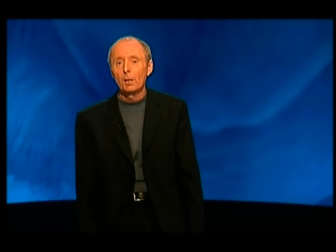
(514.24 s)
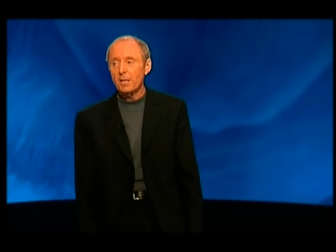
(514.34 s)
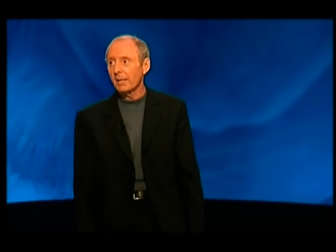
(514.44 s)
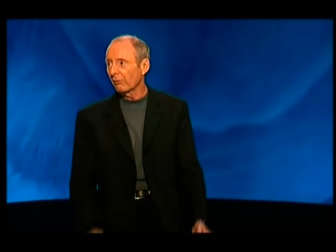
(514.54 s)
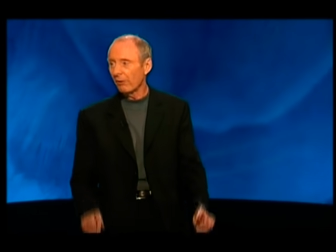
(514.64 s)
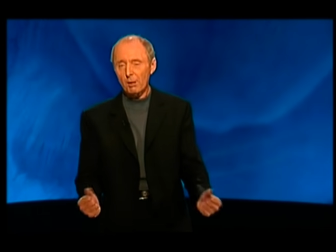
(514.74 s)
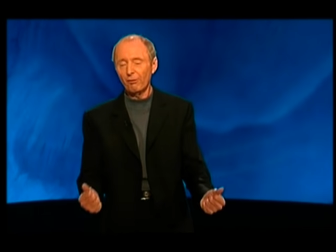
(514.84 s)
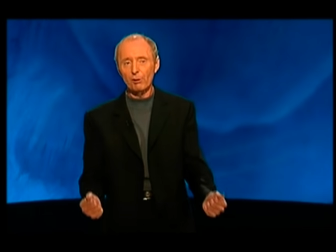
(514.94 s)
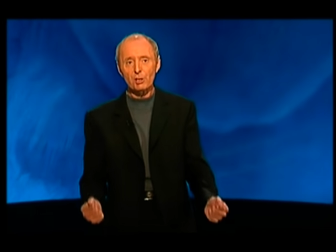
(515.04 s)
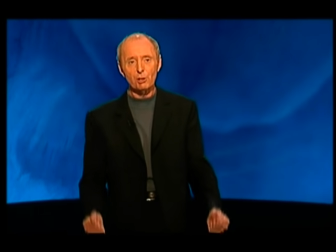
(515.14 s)
And you get very
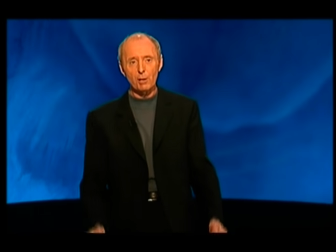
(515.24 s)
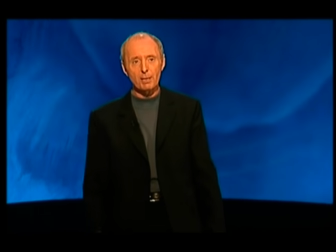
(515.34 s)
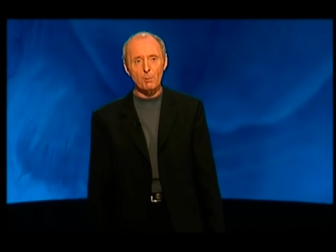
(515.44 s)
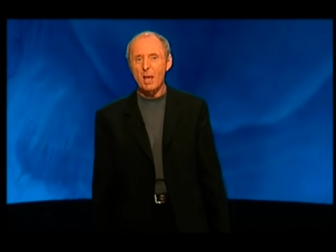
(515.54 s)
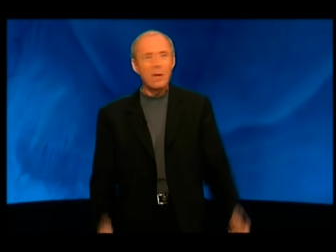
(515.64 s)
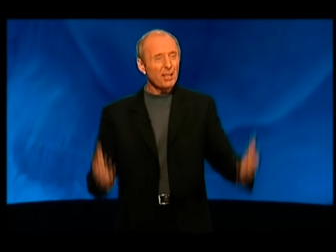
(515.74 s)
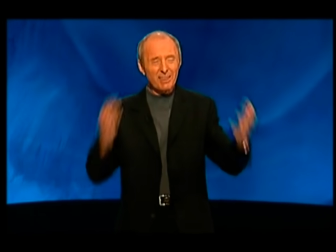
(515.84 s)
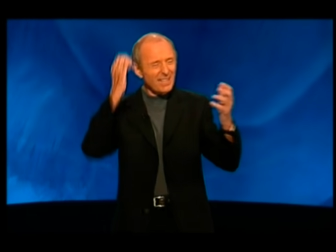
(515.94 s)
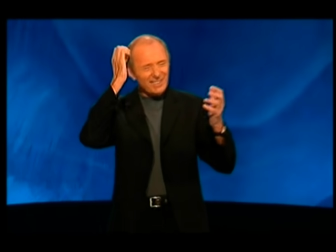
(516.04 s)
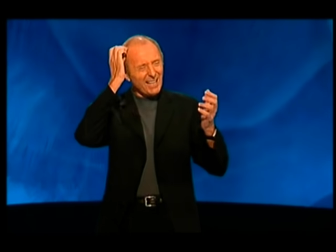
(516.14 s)
frustrated with them. The
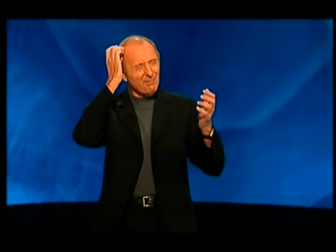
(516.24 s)
thing is,